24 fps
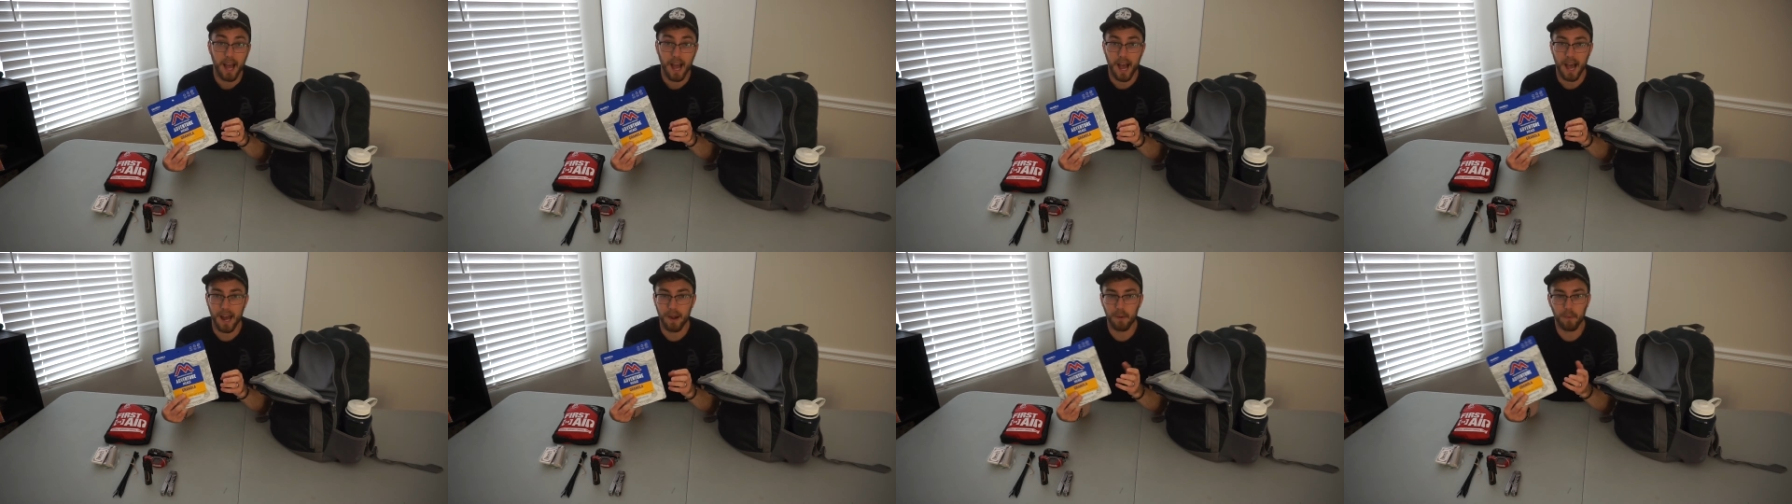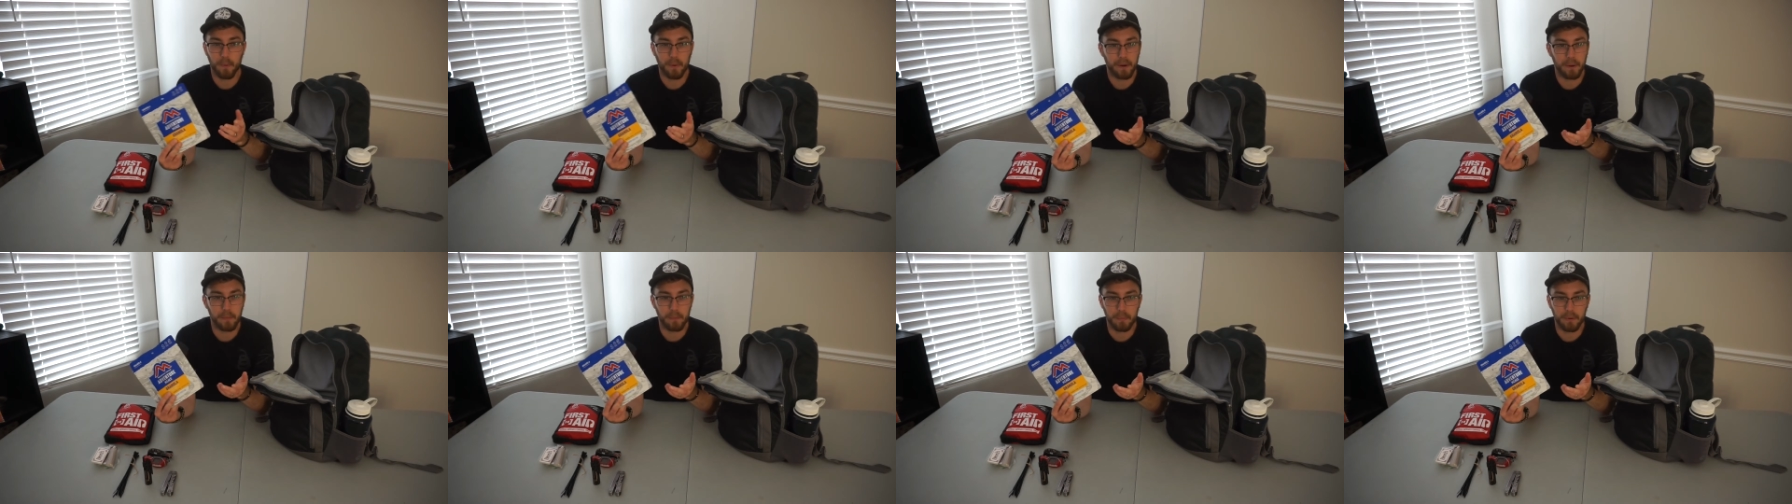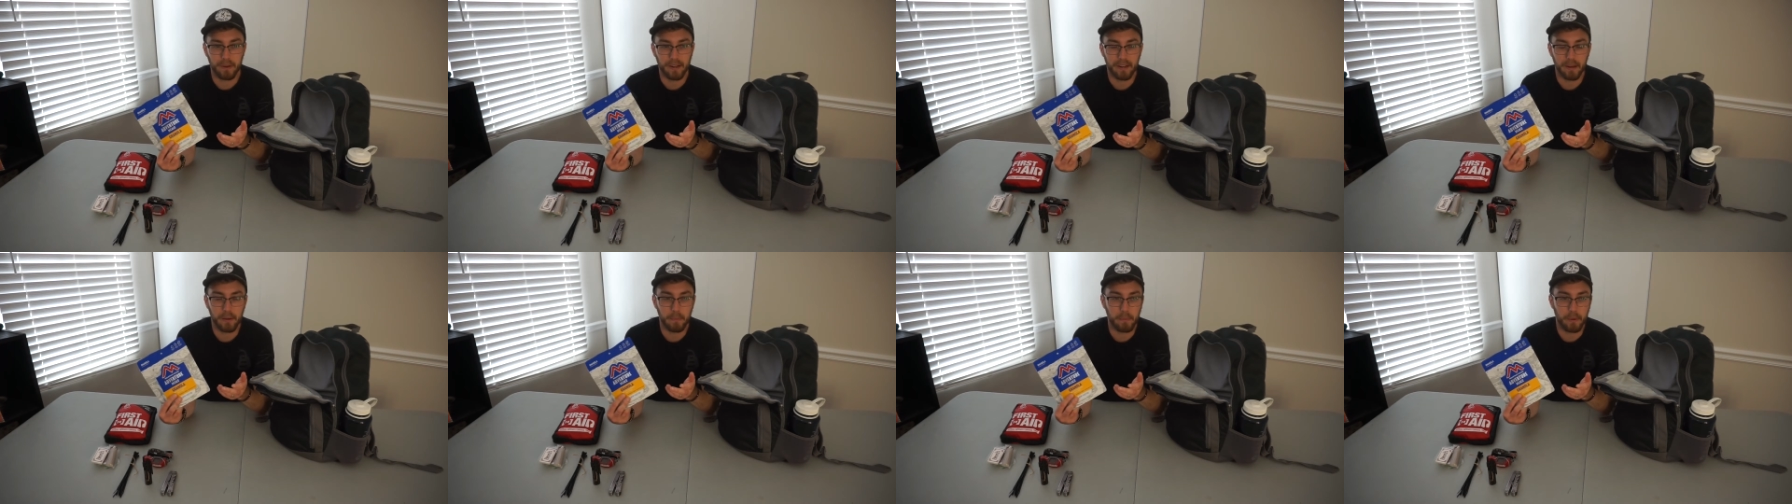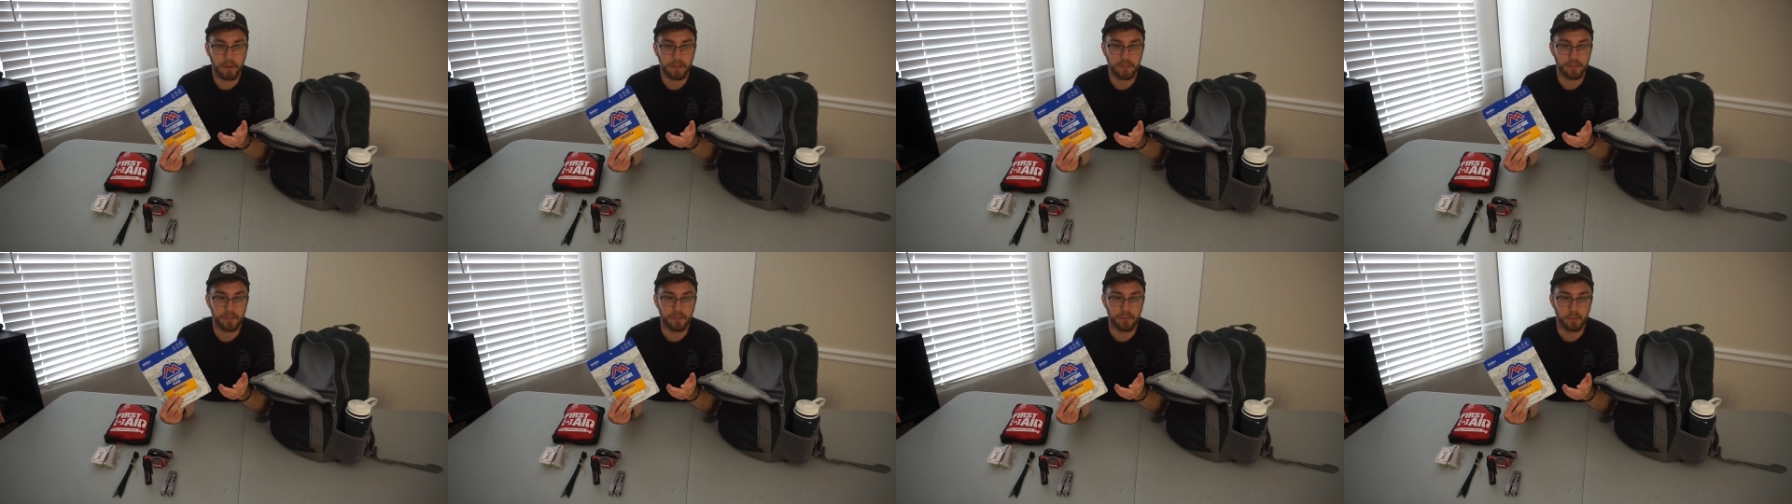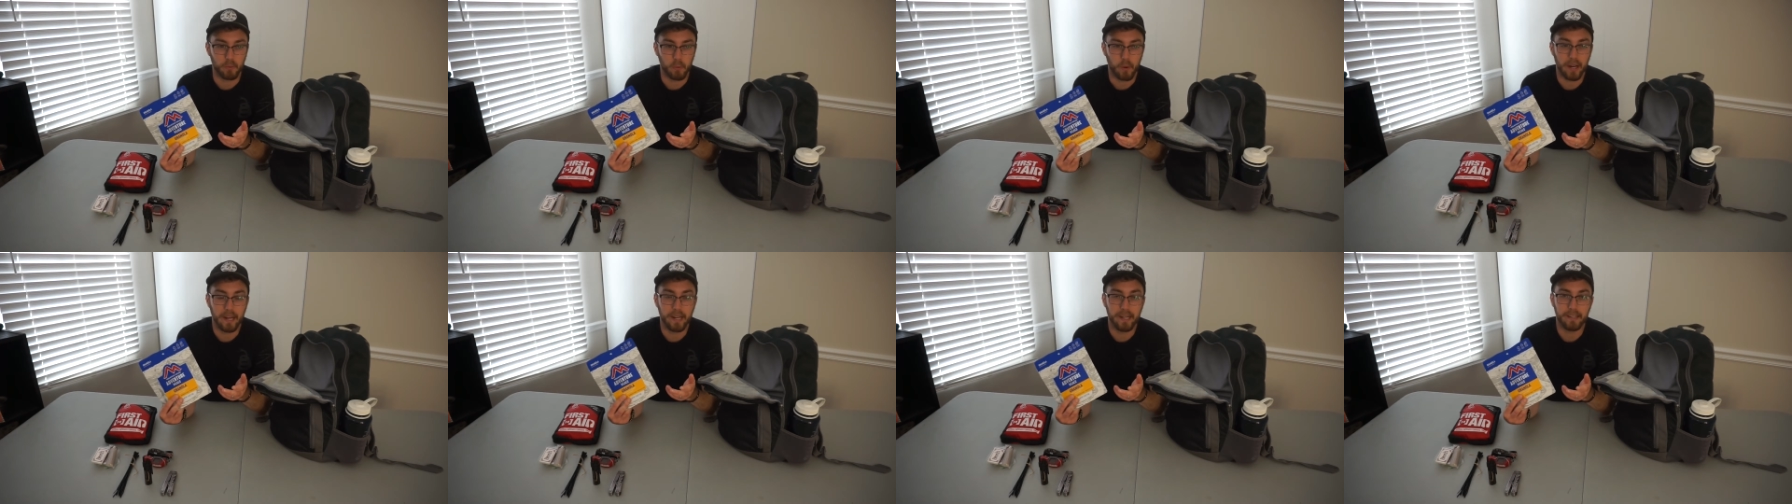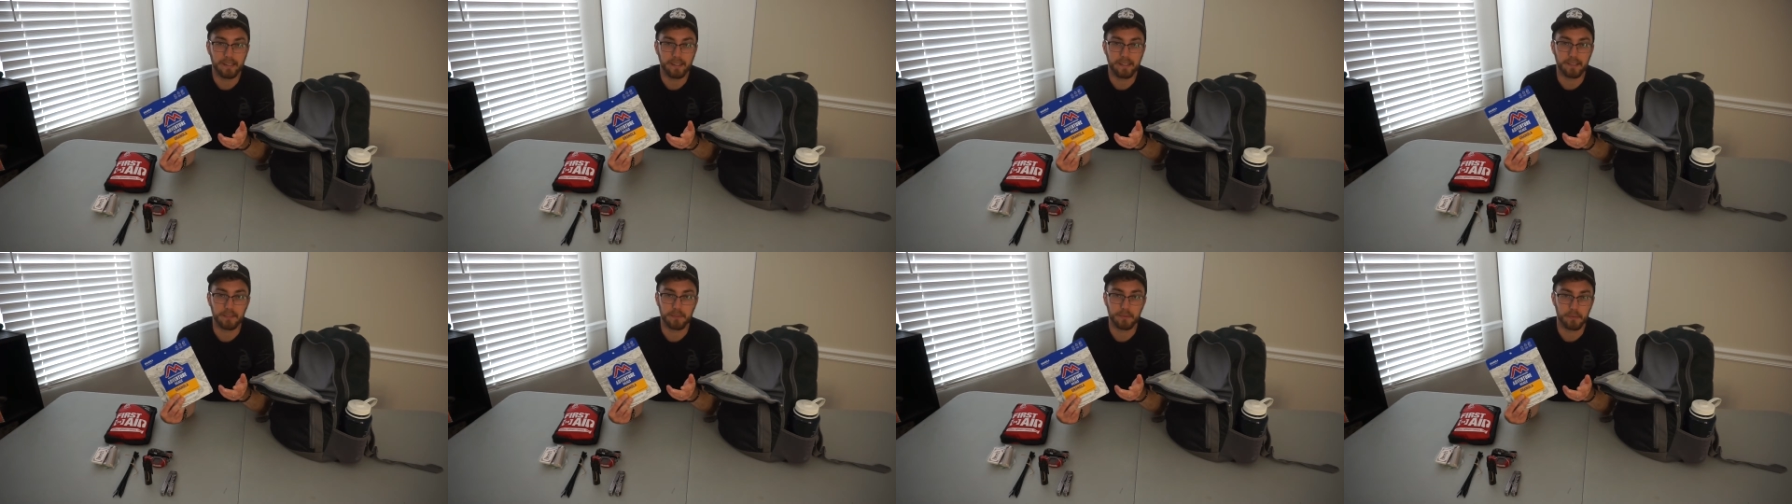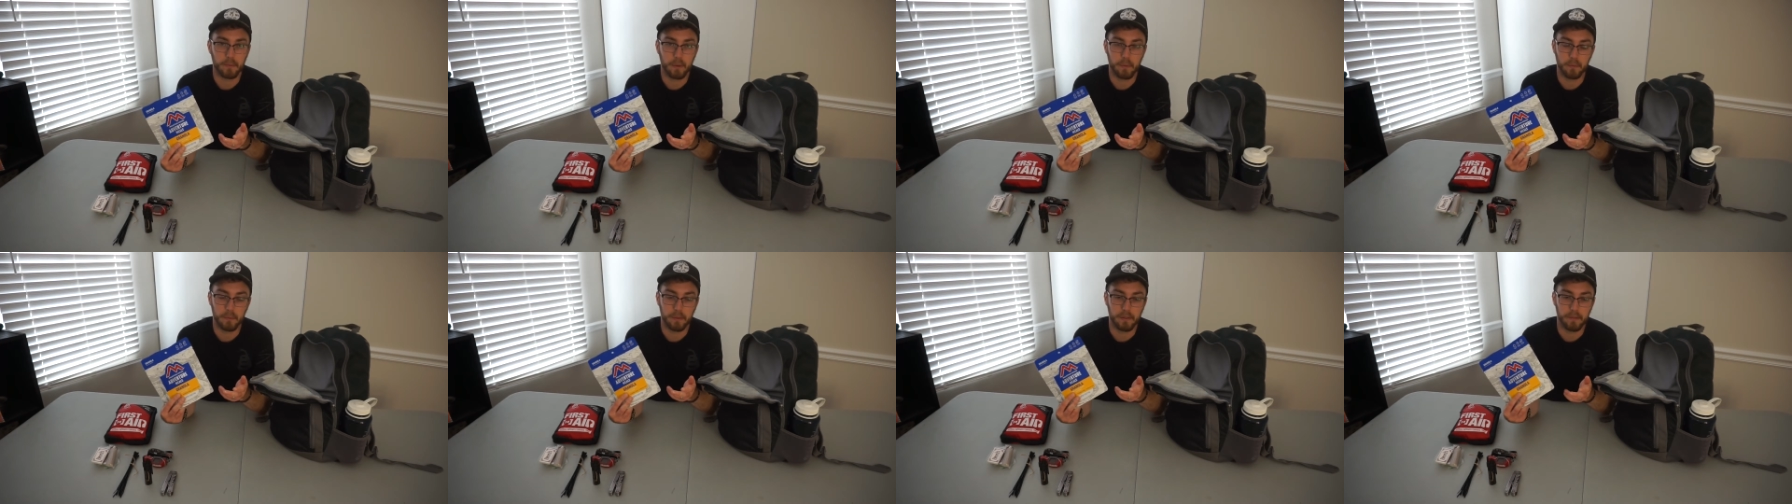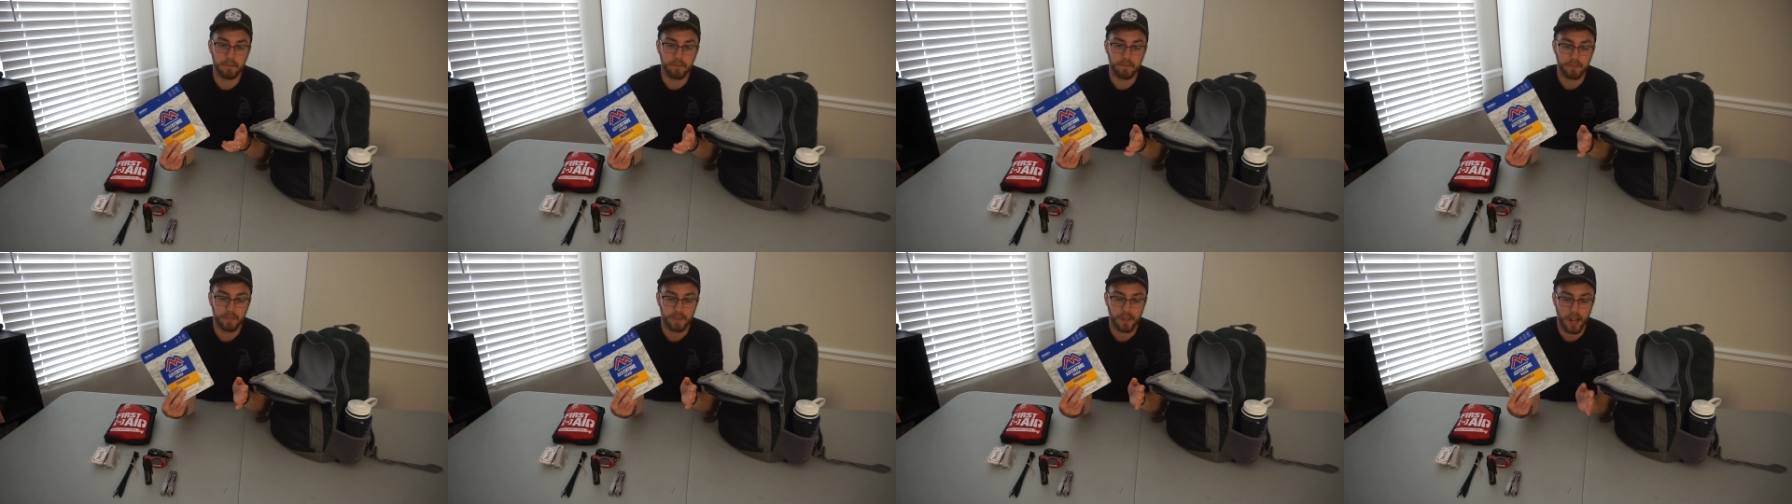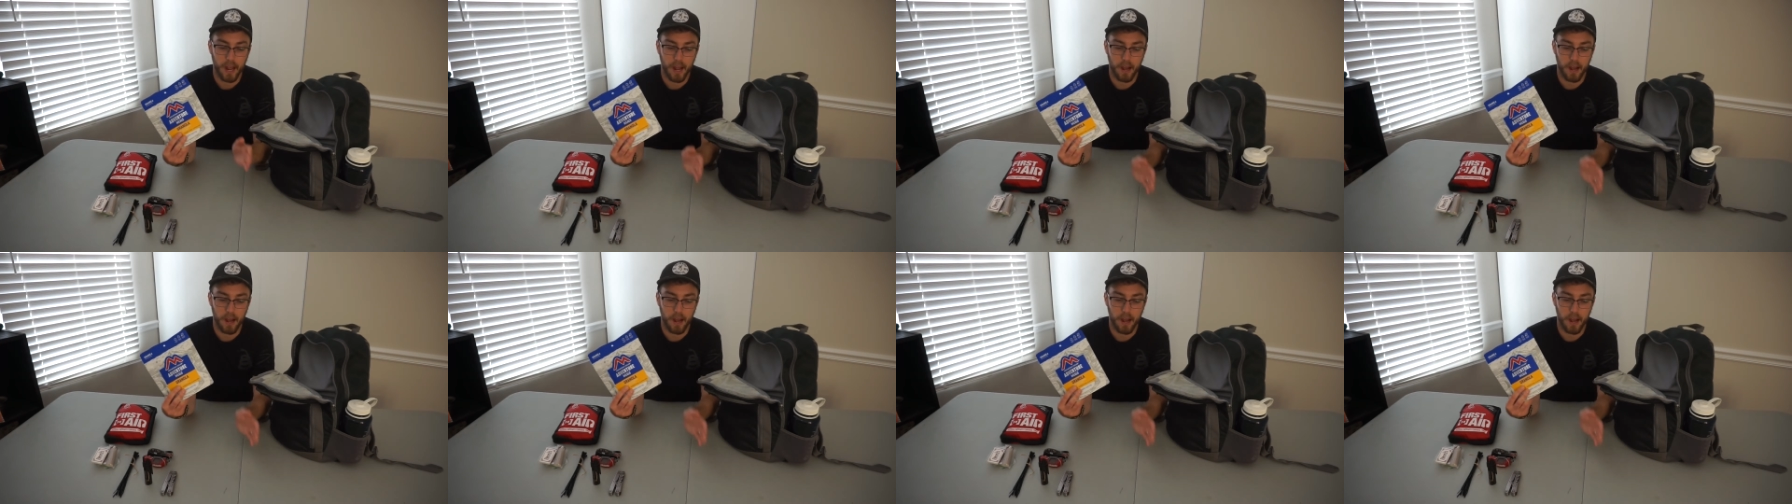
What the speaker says: I don't want to bring a bunch of weight, because remember,